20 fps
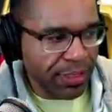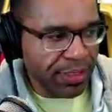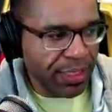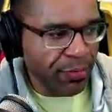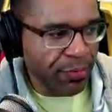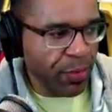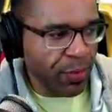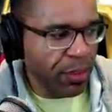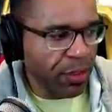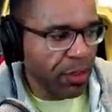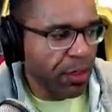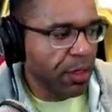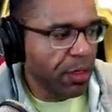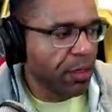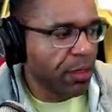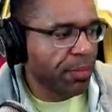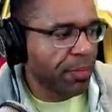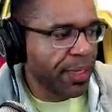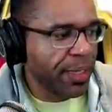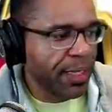Please have will.
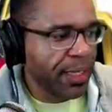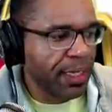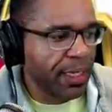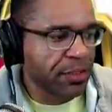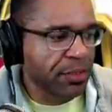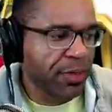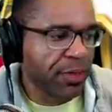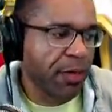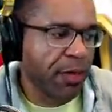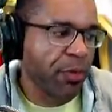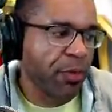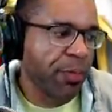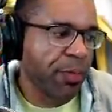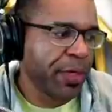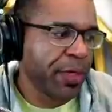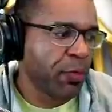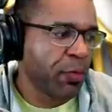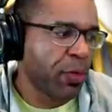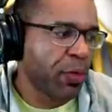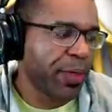Oh my gosh. Okay, what
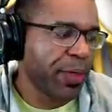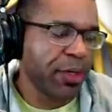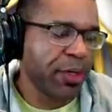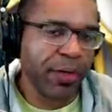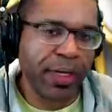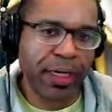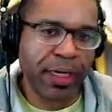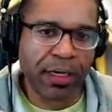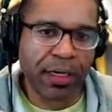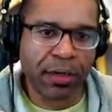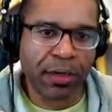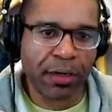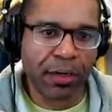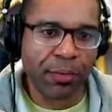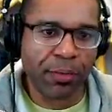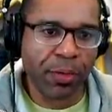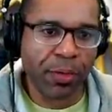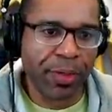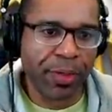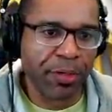do we what do we do here?
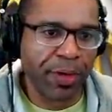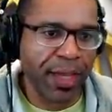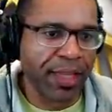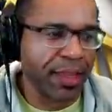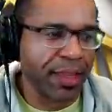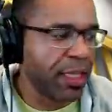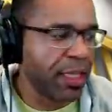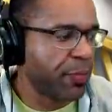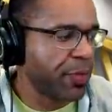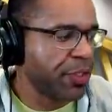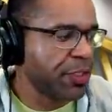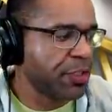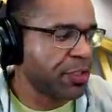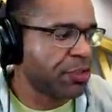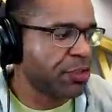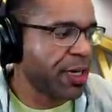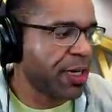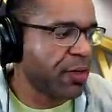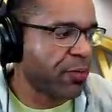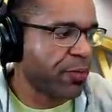What do we do? I think we
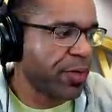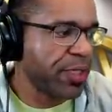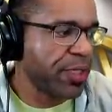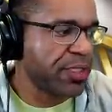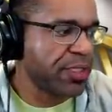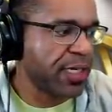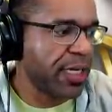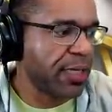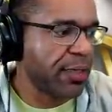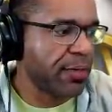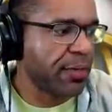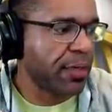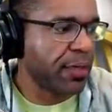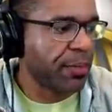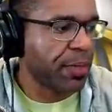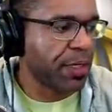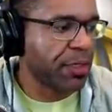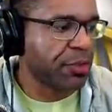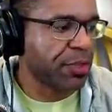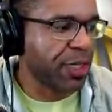just try to reset.
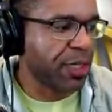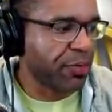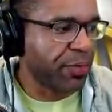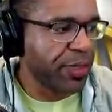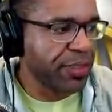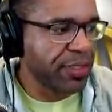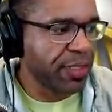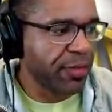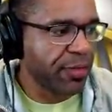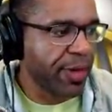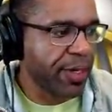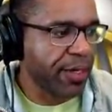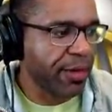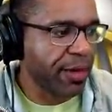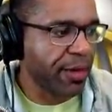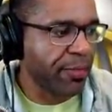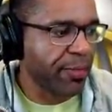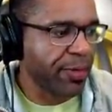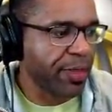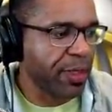I'm gonna try to reset right
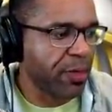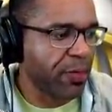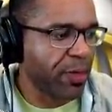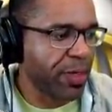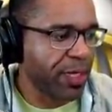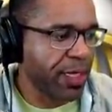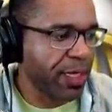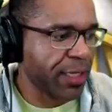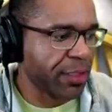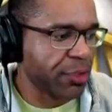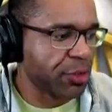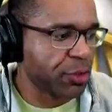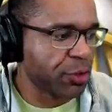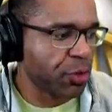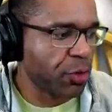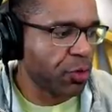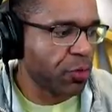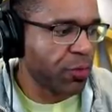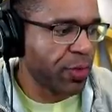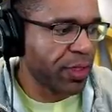now. I really don't want to get
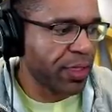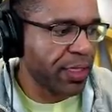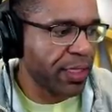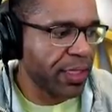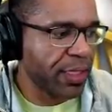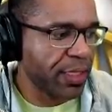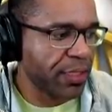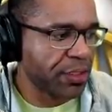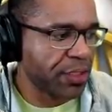controlled with